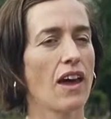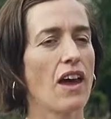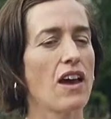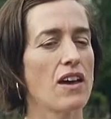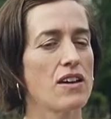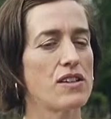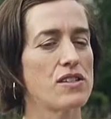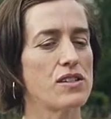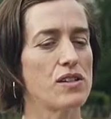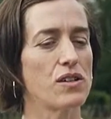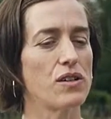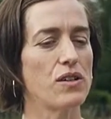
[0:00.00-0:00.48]

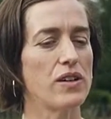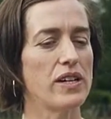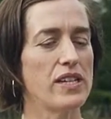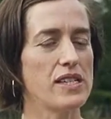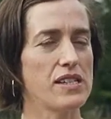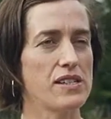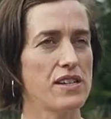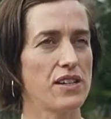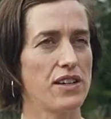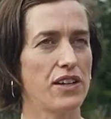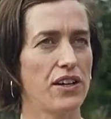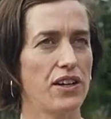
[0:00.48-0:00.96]
So
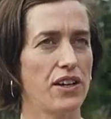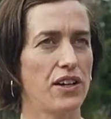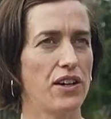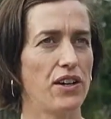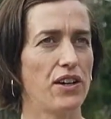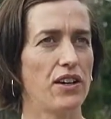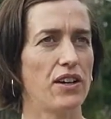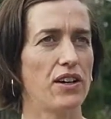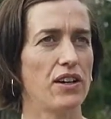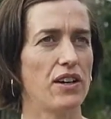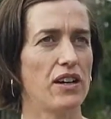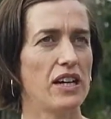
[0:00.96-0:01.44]
it's
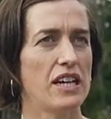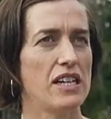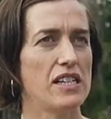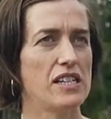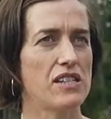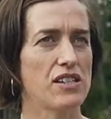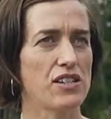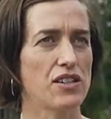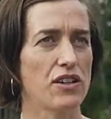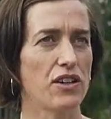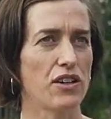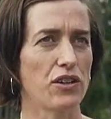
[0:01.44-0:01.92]
a
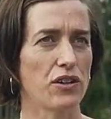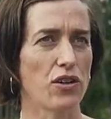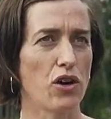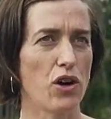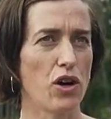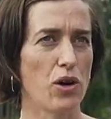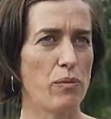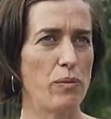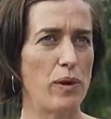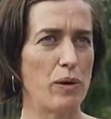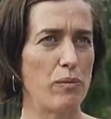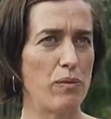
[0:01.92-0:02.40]
it's not
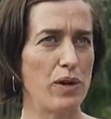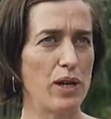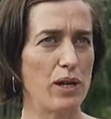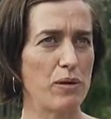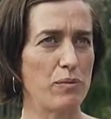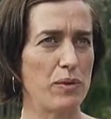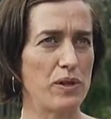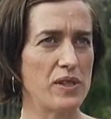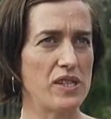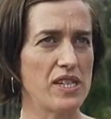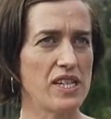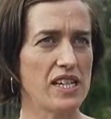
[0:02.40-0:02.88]
a public
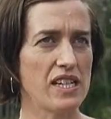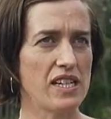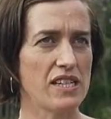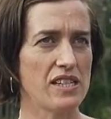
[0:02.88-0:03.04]
body;